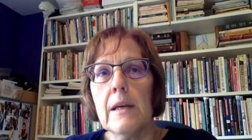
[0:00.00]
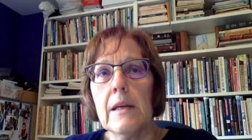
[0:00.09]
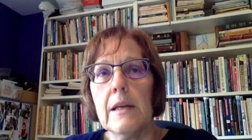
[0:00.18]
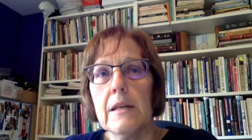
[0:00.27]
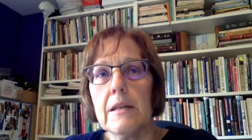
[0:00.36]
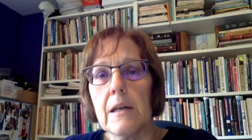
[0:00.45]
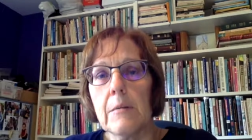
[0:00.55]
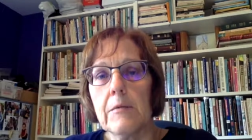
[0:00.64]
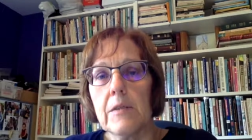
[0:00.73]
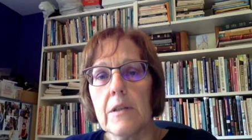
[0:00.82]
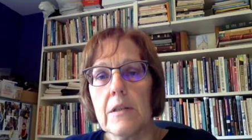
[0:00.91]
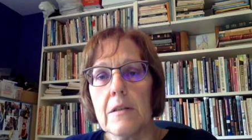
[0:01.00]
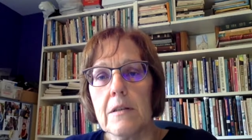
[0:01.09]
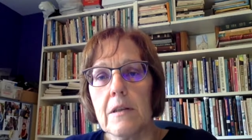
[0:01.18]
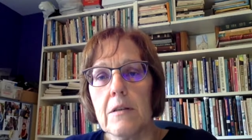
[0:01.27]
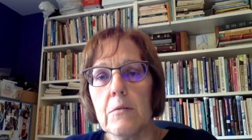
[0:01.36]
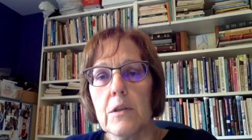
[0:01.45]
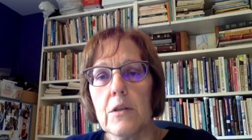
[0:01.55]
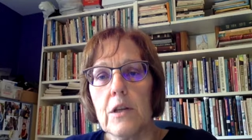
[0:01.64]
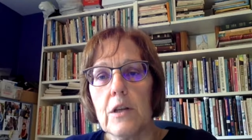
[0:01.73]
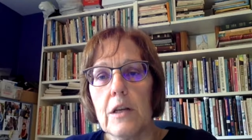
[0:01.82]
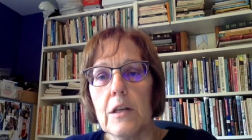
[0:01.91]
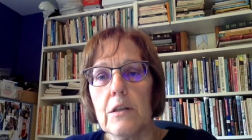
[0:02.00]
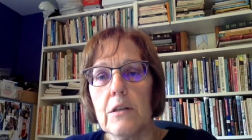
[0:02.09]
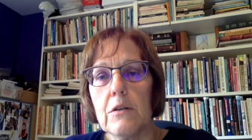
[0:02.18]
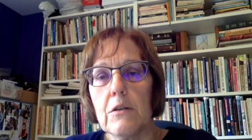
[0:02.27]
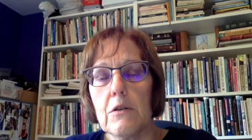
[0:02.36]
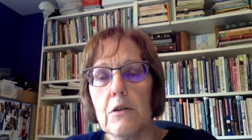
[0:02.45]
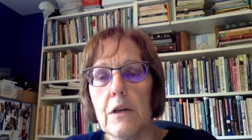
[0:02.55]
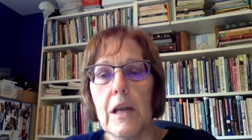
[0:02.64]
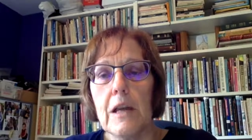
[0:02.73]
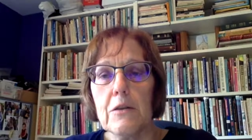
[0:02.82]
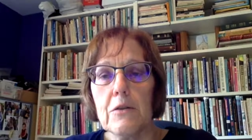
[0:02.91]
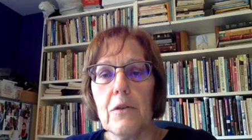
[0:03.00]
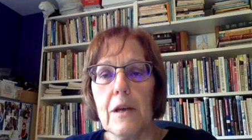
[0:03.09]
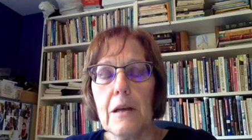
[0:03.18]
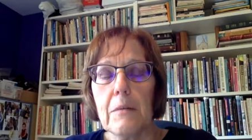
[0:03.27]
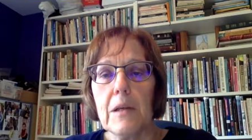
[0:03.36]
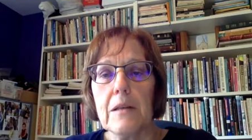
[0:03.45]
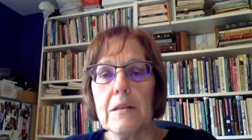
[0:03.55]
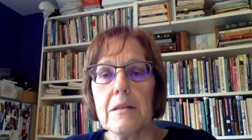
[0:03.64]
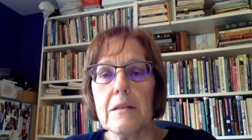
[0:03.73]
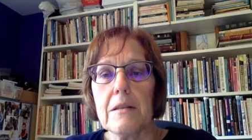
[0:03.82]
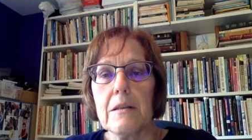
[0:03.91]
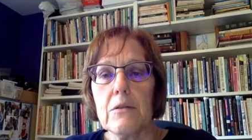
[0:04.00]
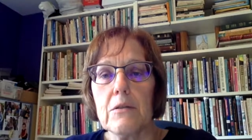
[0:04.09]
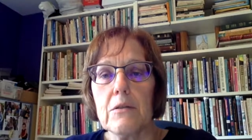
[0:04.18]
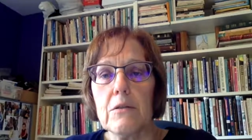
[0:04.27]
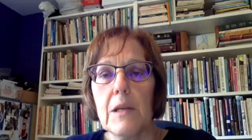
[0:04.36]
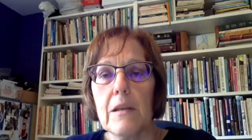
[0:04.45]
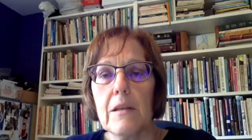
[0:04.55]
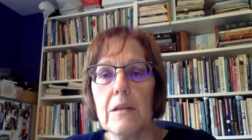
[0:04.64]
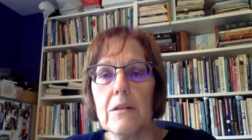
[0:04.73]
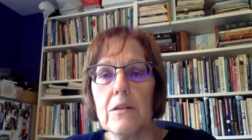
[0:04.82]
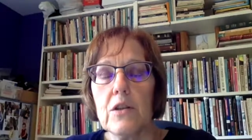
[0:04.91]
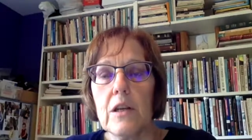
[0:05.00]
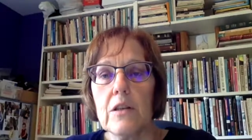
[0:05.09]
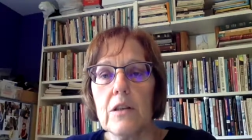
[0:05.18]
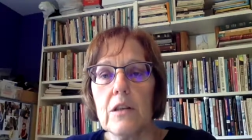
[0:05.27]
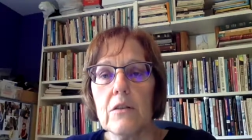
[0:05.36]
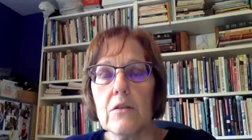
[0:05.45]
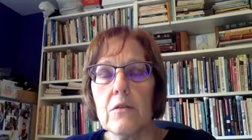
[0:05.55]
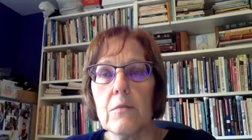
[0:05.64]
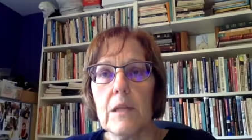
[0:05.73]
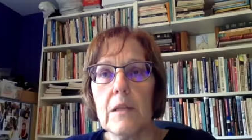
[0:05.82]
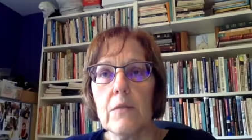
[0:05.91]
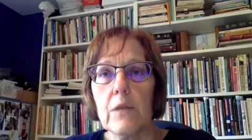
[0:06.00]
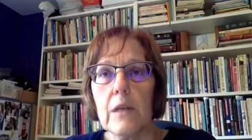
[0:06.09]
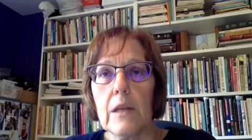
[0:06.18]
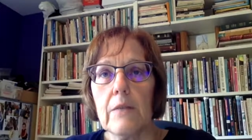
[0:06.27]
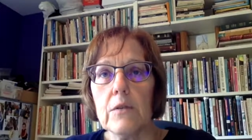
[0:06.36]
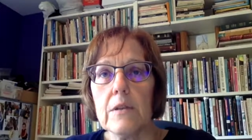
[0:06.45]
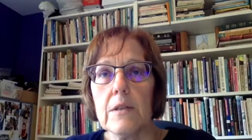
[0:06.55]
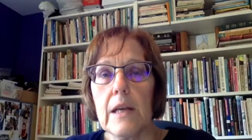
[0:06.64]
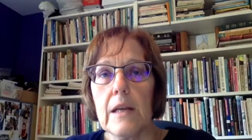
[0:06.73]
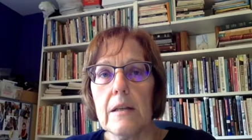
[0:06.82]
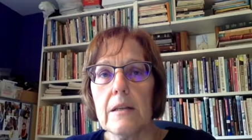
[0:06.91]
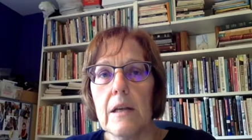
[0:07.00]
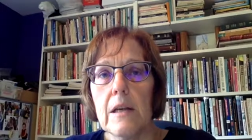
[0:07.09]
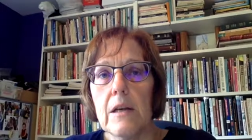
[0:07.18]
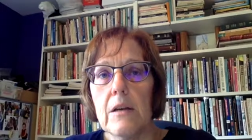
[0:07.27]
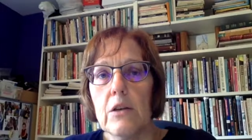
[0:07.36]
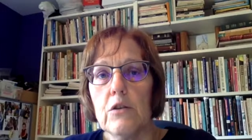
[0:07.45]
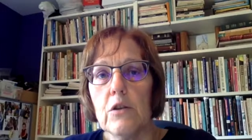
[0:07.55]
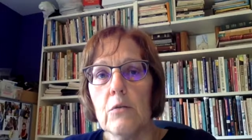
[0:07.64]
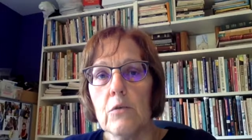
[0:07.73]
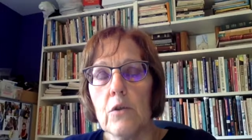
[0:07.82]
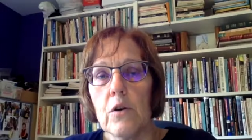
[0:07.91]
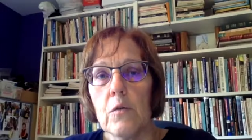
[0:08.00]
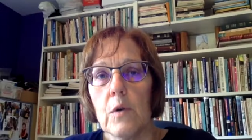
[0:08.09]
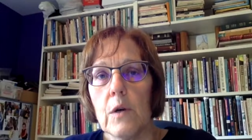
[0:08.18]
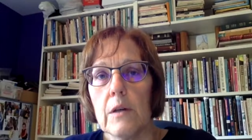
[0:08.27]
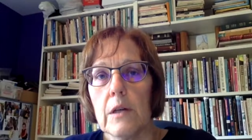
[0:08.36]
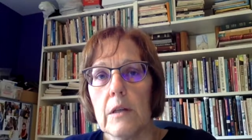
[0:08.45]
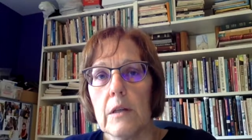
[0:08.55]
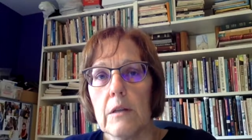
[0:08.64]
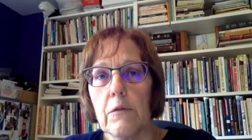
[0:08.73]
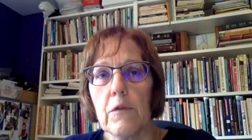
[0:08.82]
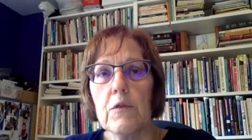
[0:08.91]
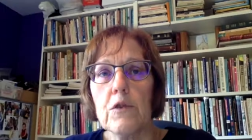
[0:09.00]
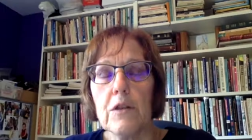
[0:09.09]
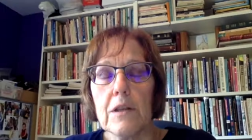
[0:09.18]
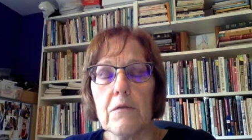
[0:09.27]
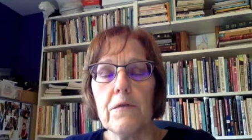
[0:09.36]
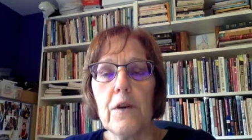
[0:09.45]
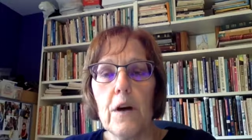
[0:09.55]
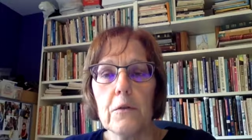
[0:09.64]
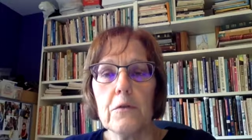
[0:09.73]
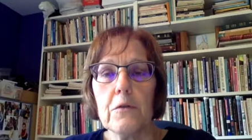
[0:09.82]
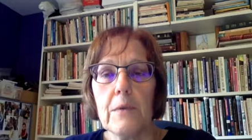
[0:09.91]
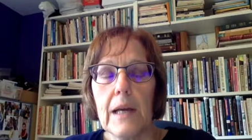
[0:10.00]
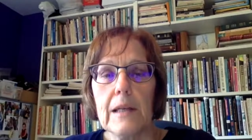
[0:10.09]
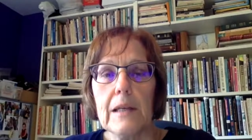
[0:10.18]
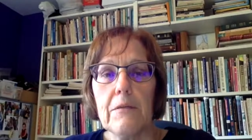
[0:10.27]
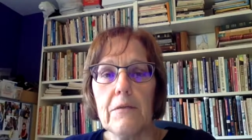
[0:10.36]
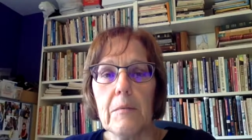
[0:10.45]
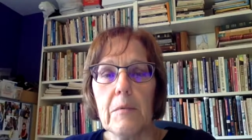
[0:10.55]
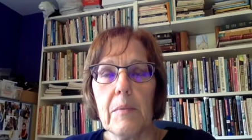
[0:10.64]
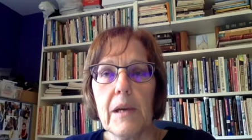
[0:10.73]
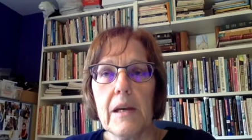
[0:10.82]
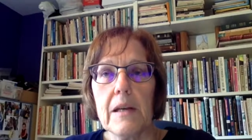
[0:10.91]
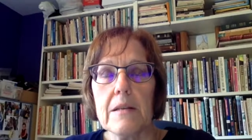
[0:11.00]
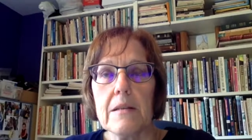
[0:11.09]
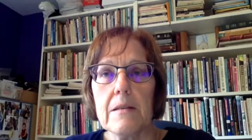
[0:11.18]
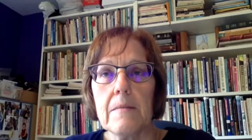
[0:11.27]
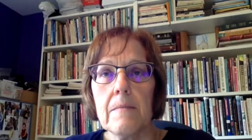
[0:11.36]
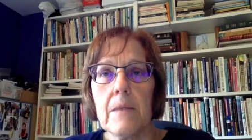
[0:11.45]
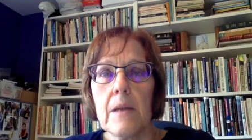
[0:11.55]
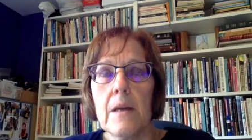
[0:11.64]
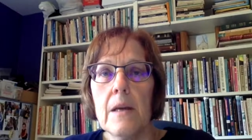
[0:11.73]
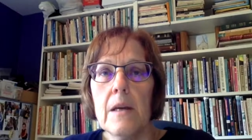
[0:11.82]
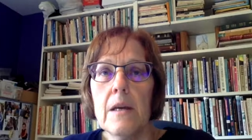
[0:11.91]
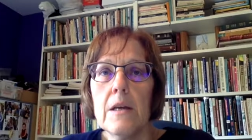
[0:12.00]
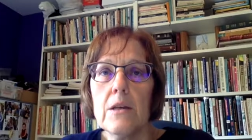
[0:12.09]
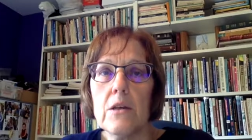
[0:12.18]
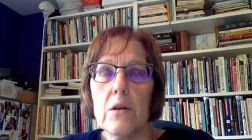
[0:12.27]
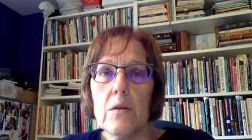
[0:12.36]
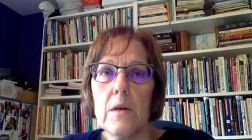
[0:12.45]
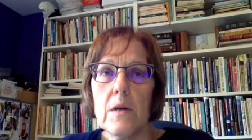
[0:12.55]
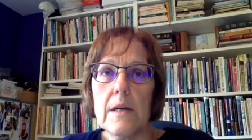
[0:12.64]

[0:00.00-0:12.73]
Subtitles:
In a time of discontinuous change, you can't do that because there's too many things changing on too many different levels, and you don't know, the future doesn't follow directly from the past. So